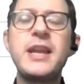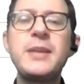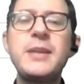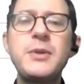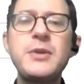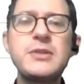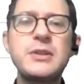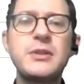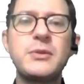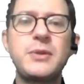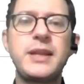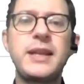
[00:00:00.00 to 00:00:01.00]
and more
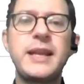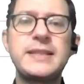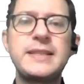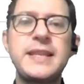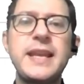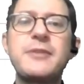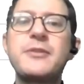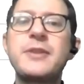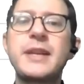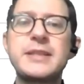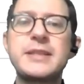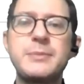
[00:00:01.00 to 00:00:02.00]
slowly as the error
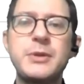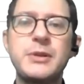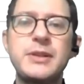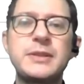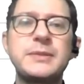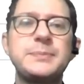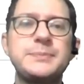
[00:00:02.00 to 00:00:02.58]
gets smaller.